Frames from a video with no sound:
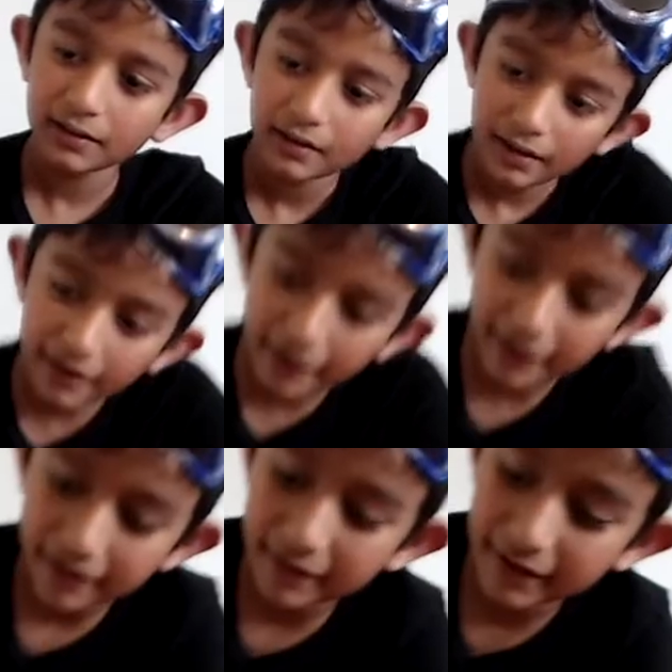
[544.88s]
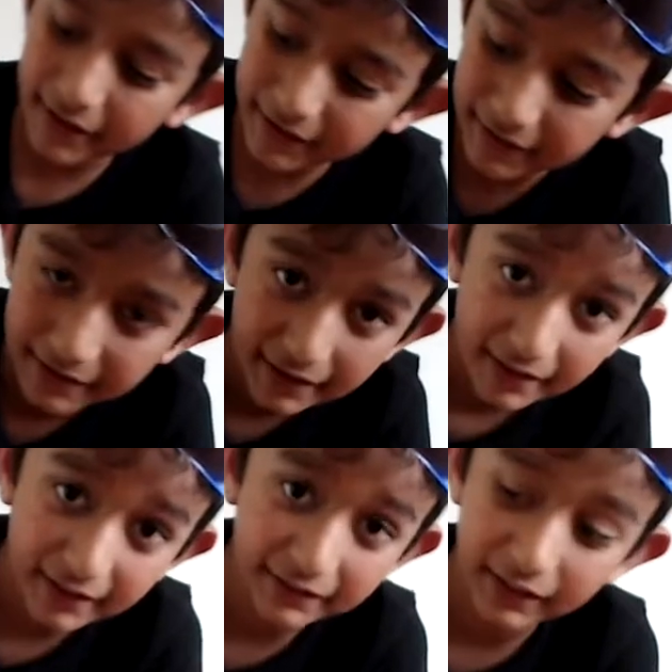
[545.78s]
and this
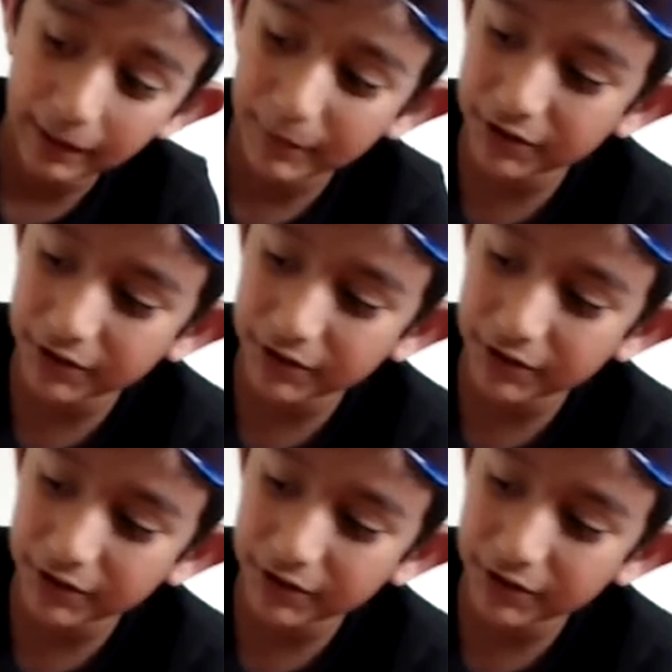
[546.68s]
is lemon